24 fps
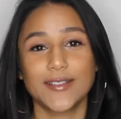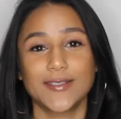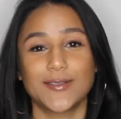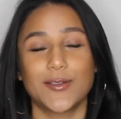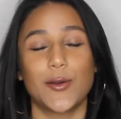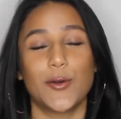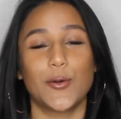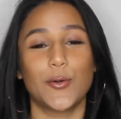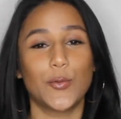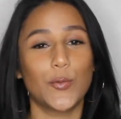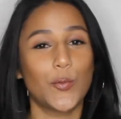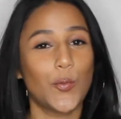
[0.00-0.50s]

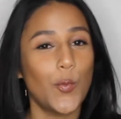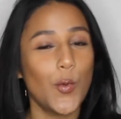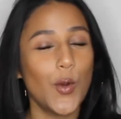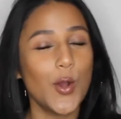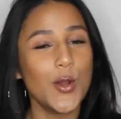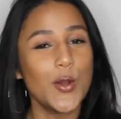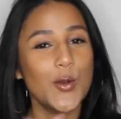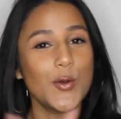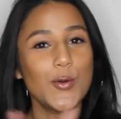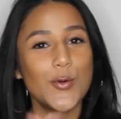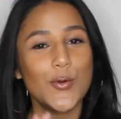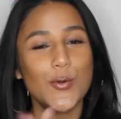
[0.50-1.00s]
So
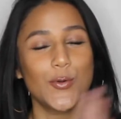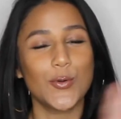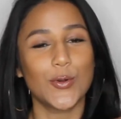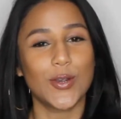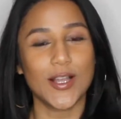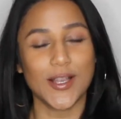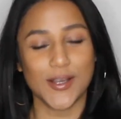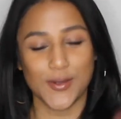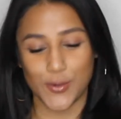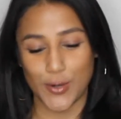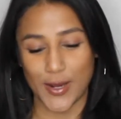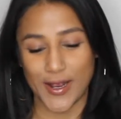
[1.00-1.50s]
woo,
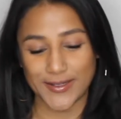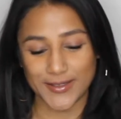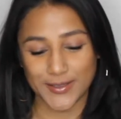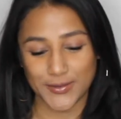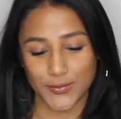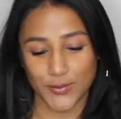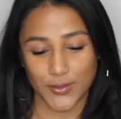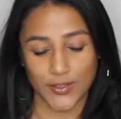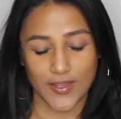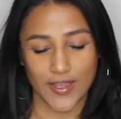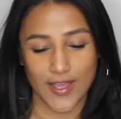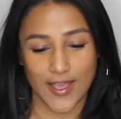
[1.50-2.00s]
congrats
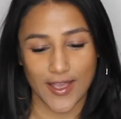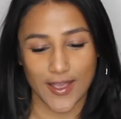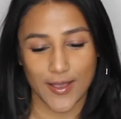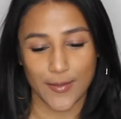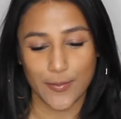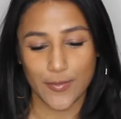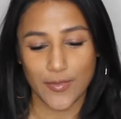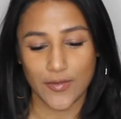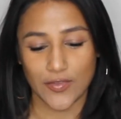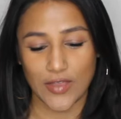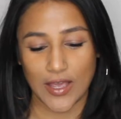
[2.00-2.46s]
for them.